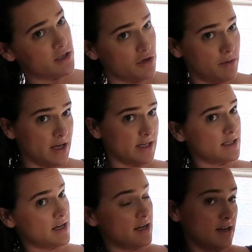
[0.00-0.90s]
too, because
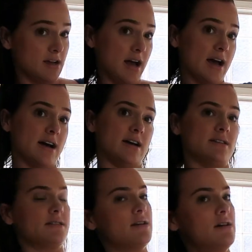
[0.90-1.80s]
it
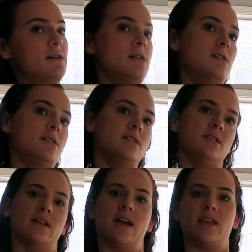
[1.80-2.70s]
has
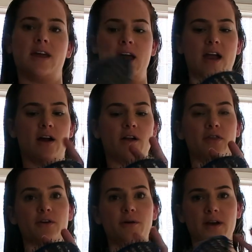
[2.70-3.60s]
like the air
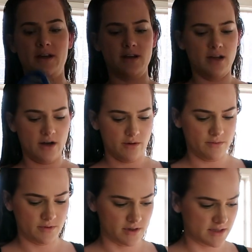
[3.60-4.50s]
through it, you know,
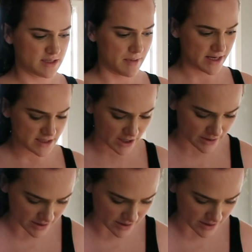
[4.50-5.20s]
the space through